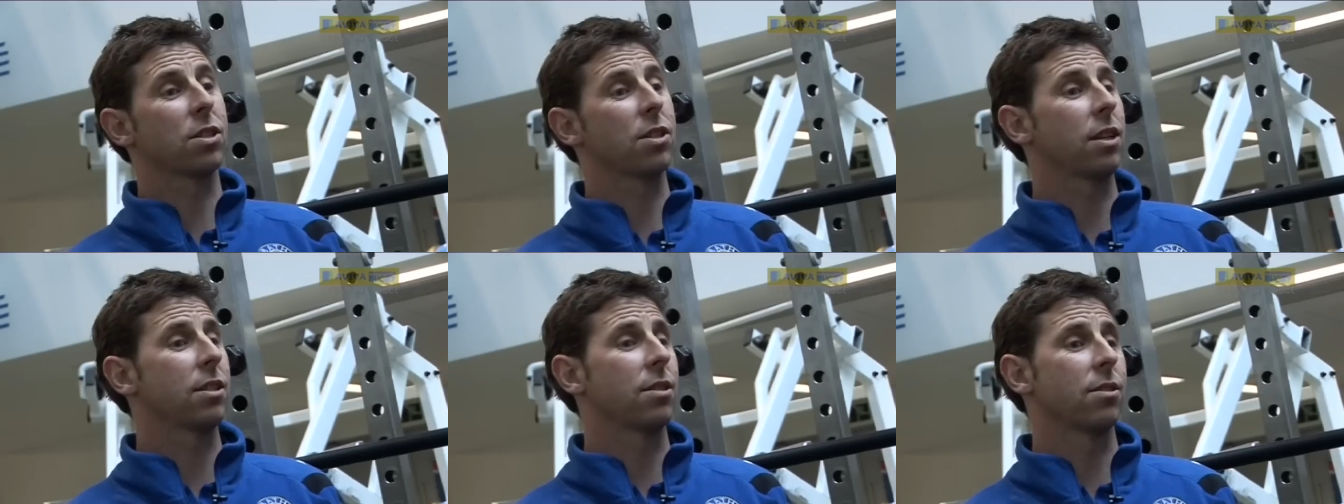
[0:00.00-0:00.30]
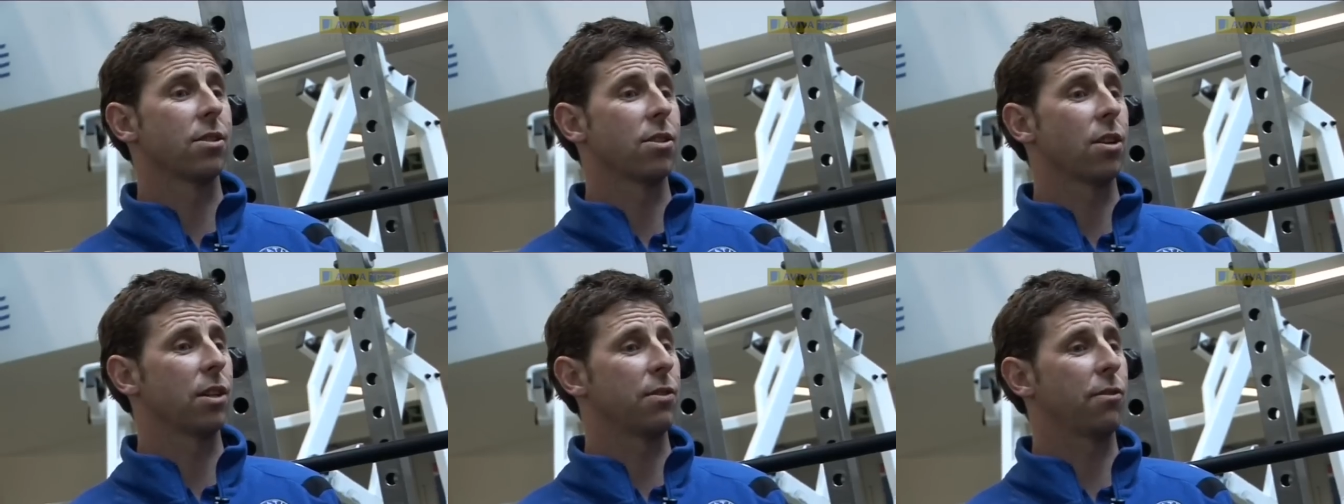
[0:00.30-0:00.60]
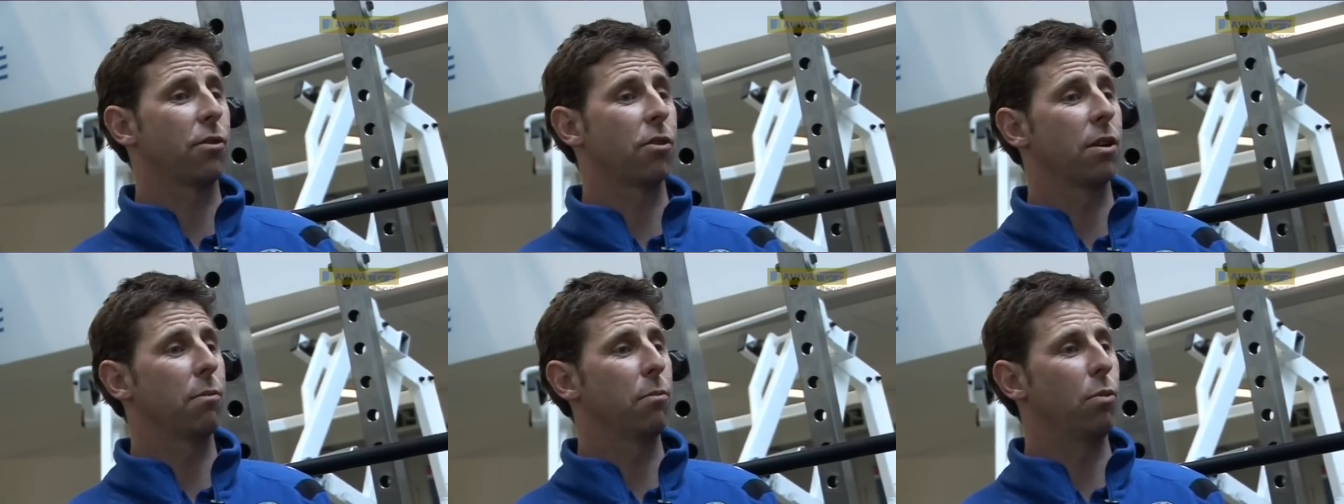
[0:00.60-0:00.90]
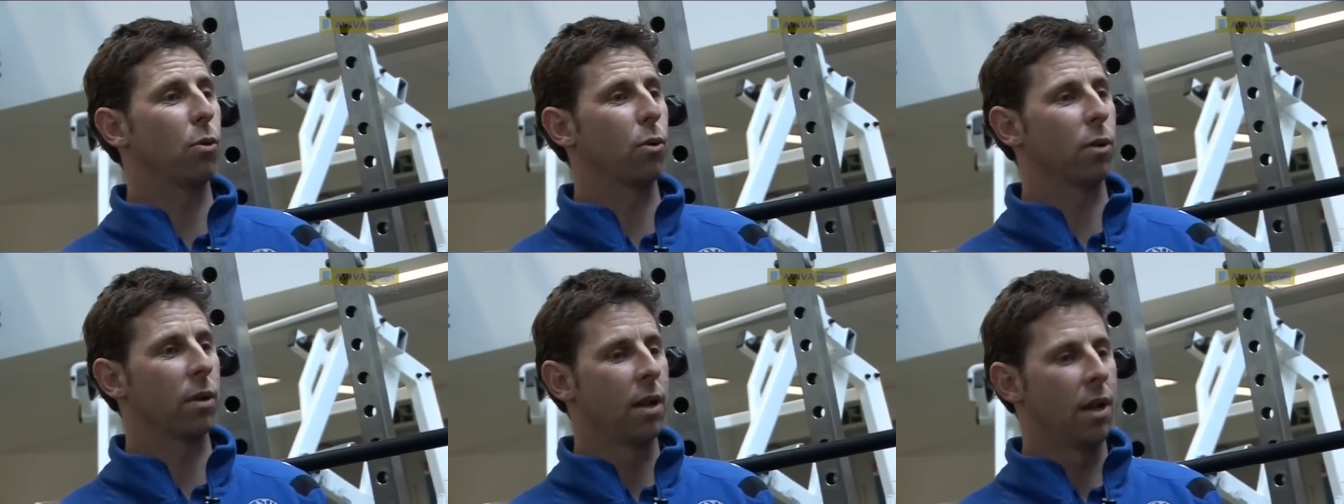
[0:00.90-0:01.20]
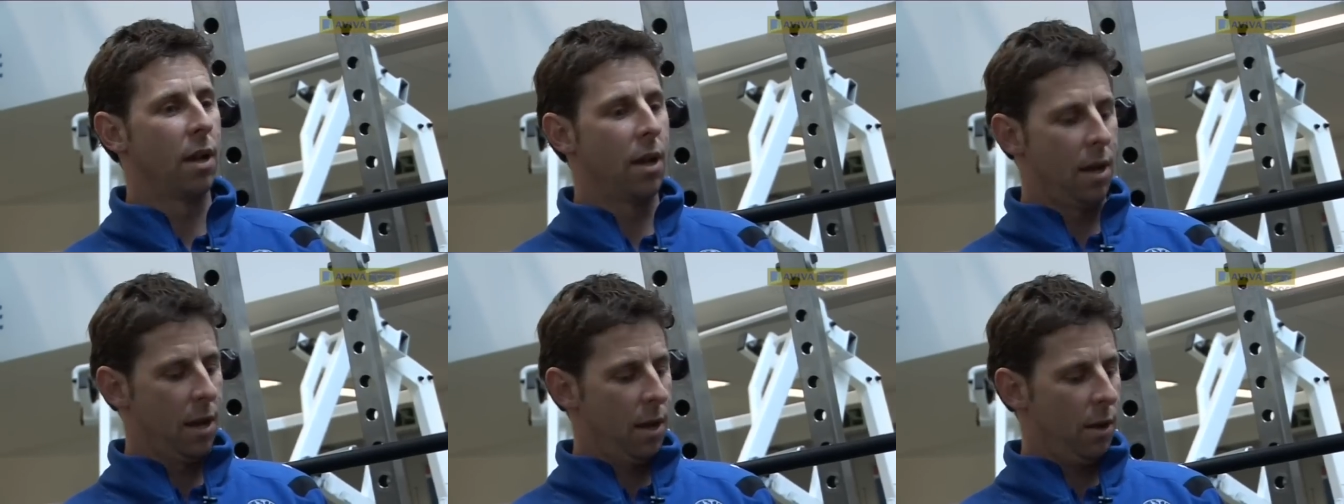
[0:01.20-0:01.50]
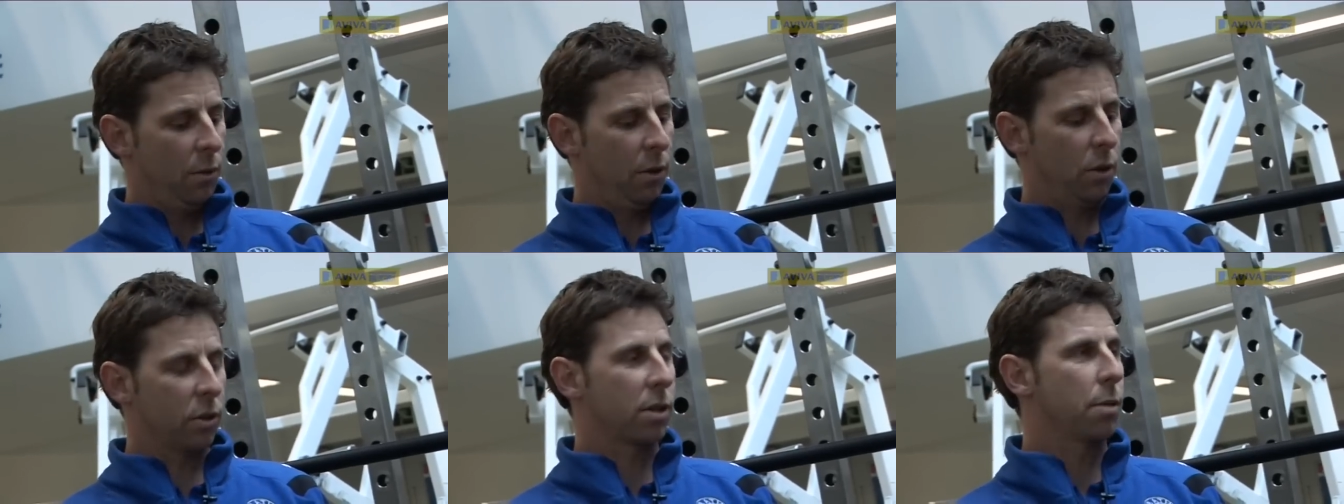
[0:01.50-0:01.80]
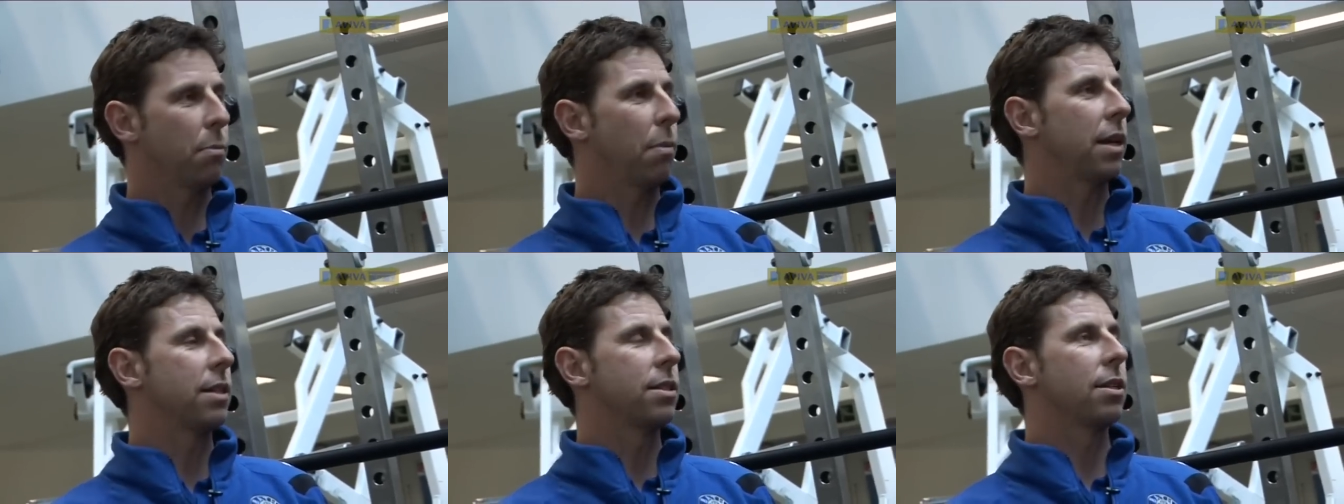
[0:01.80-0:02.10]
season, so it's very important. We look
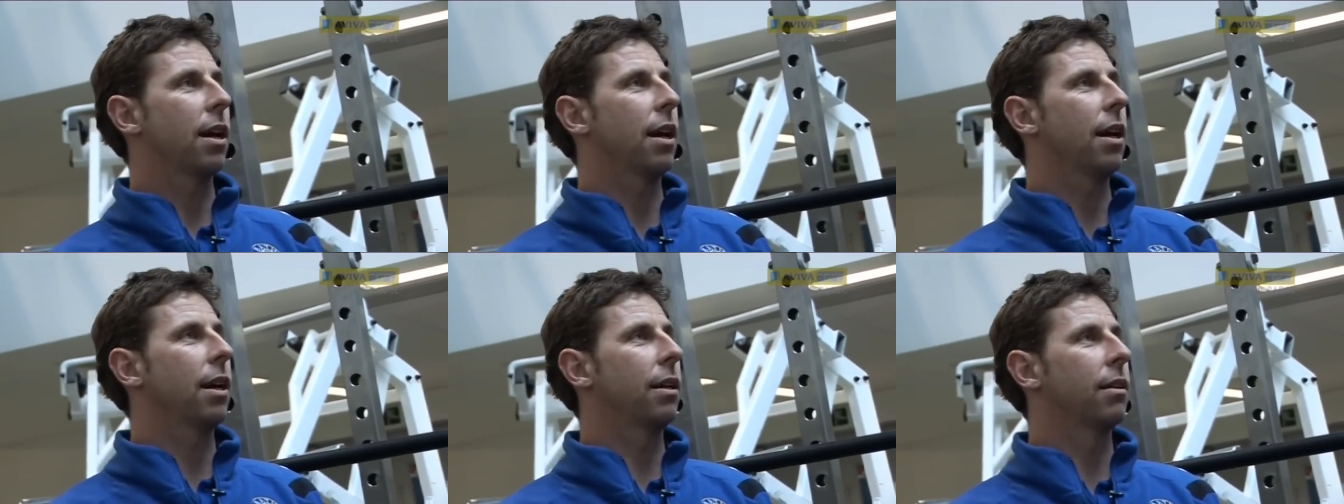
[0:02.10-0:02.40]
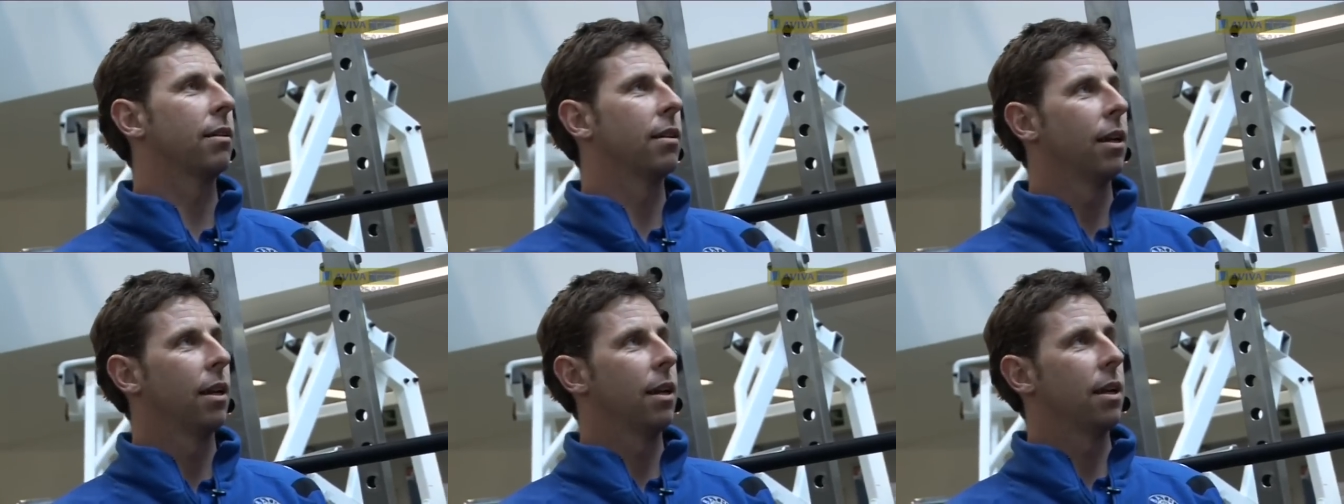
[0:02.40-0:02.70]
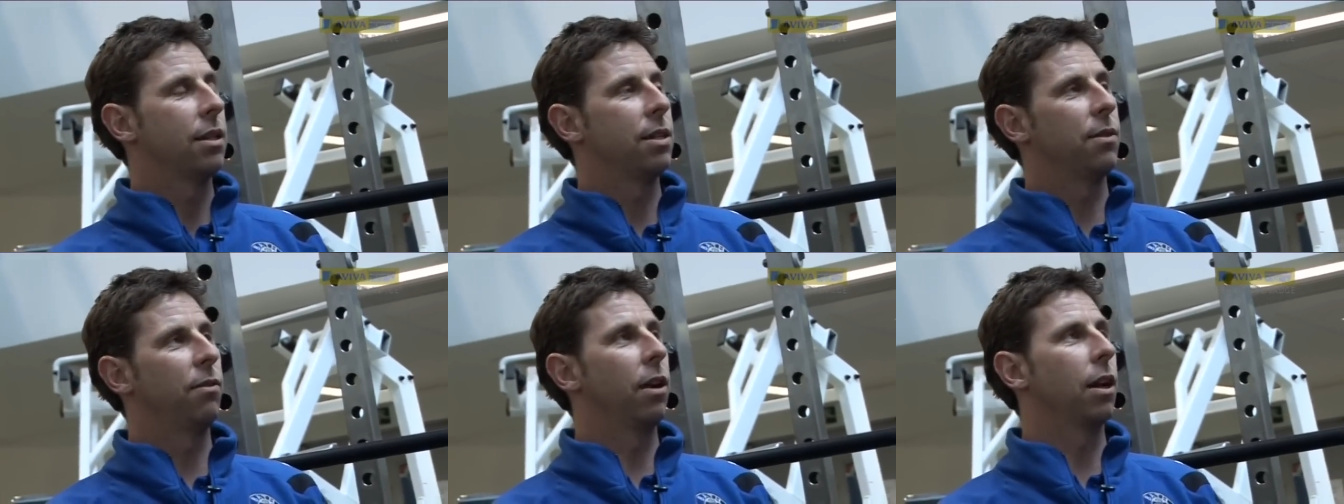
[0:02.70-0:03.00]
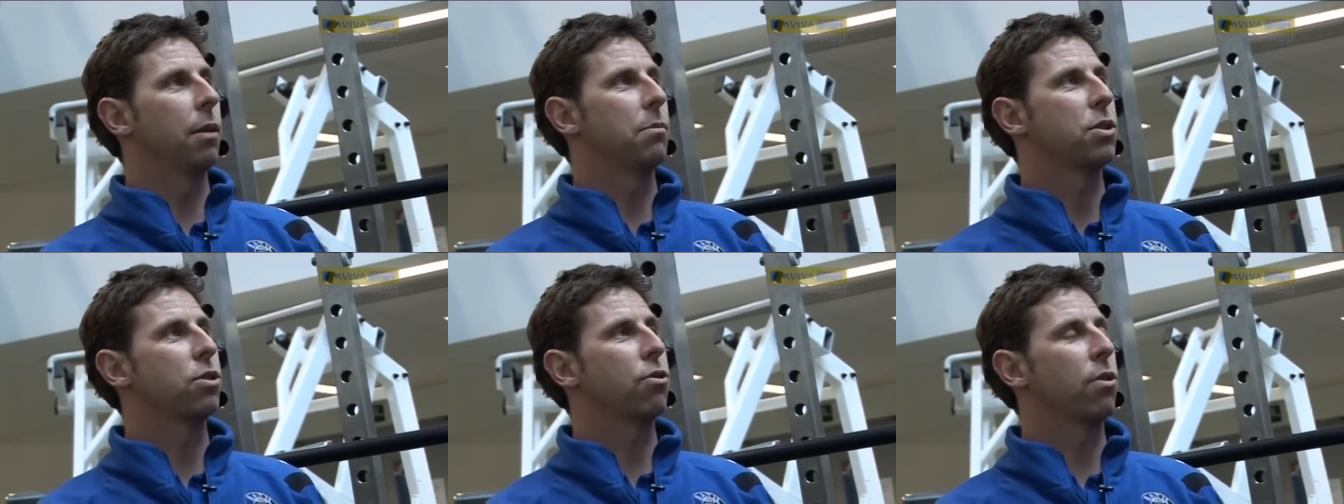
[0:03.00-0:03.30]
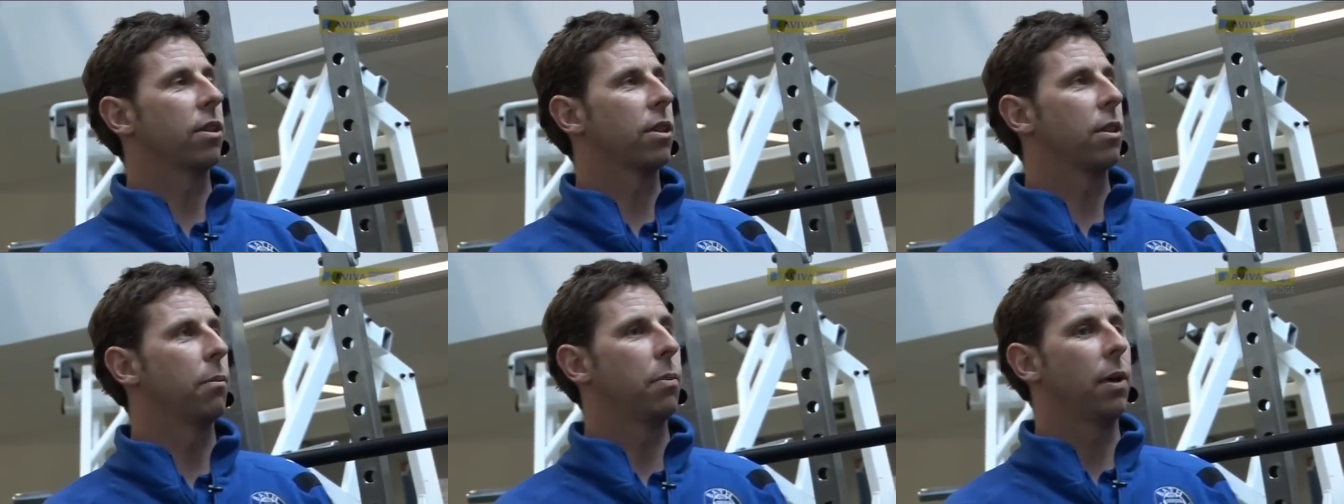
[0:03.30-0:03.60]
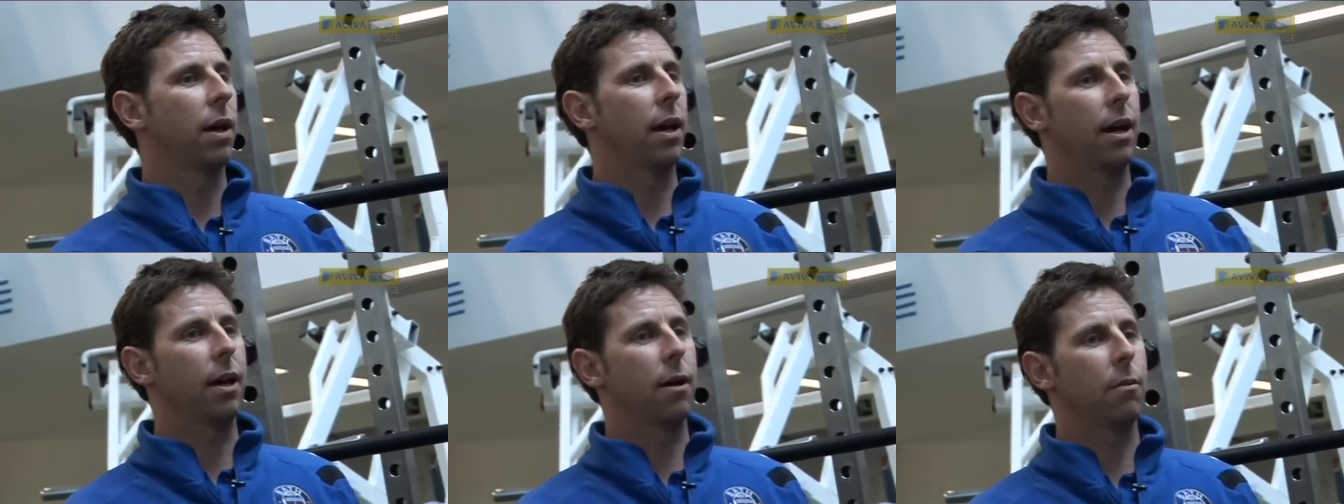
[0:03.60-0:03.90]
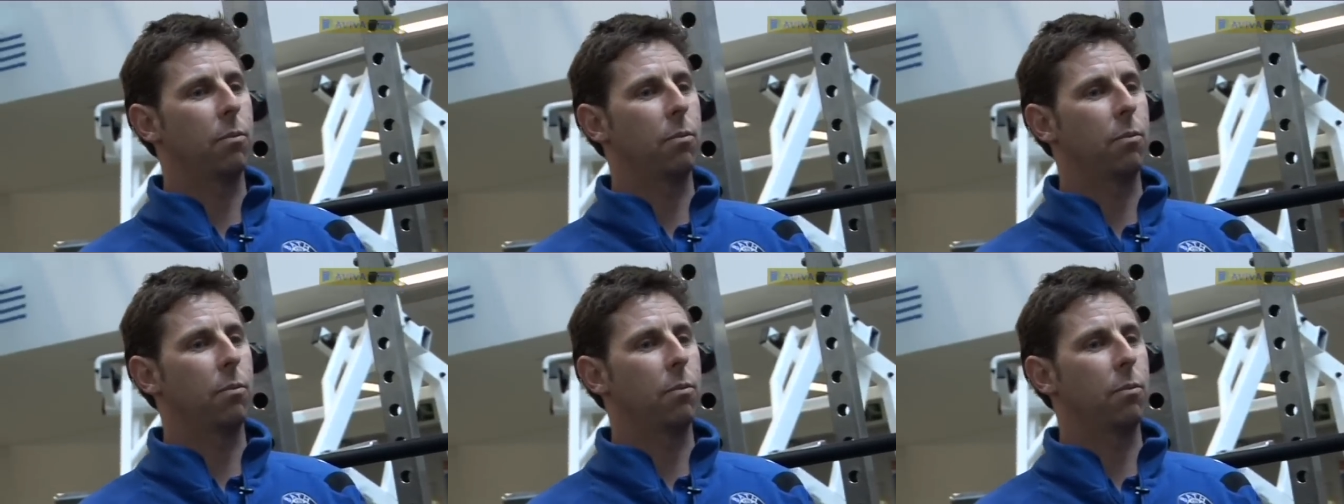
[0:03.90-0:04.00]
to maintain and develop strength and power.